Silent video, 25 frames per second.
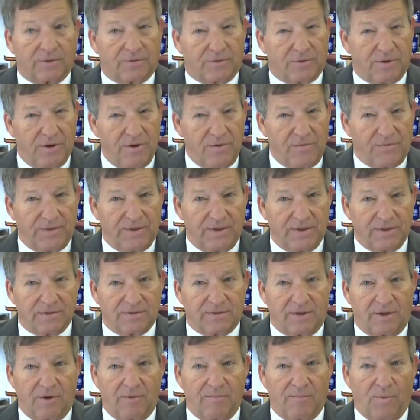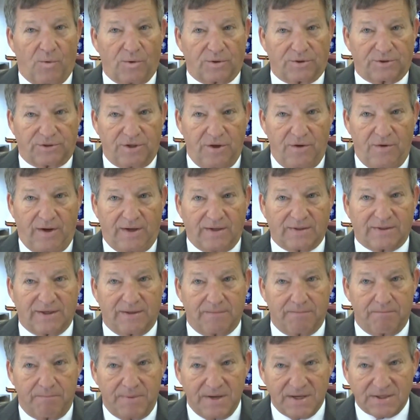the truth is, there are more shootings
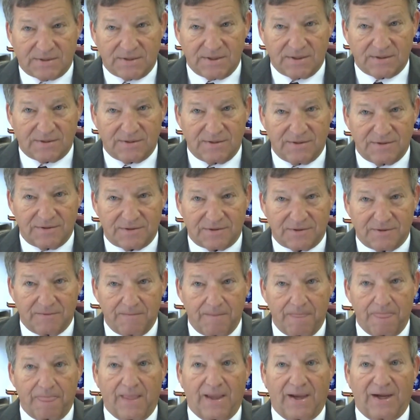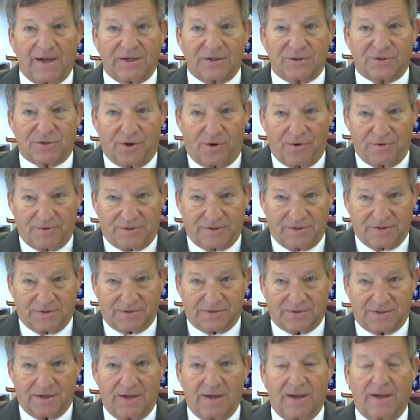in businesses, in
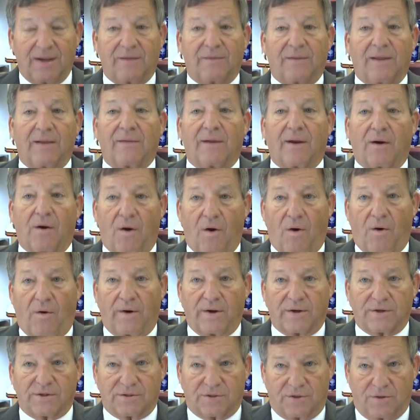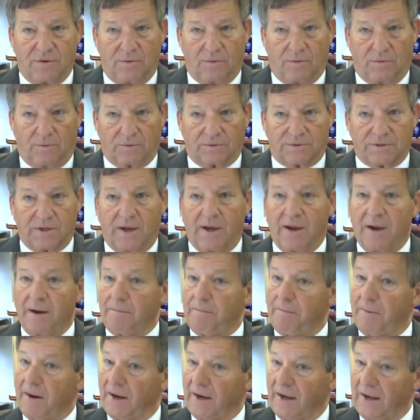churches, than there are in schools.
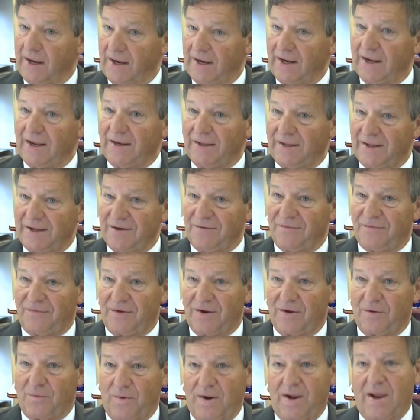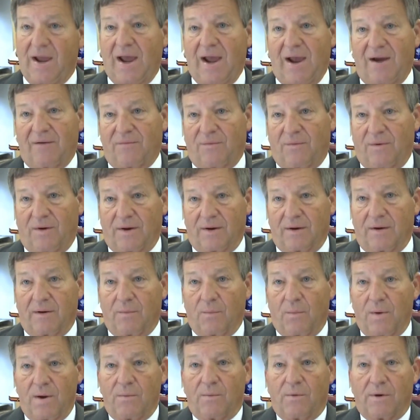But in the event we have one,
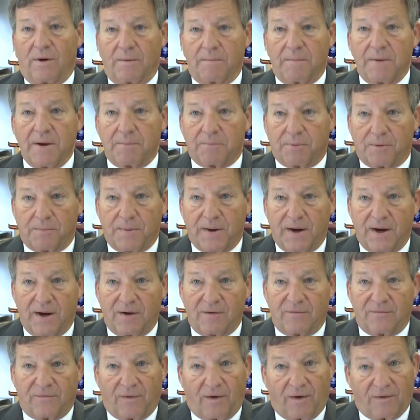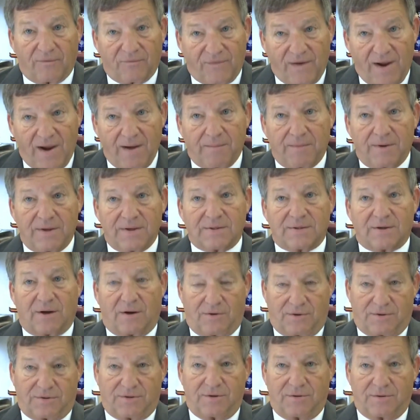we want to be prepared for our families and our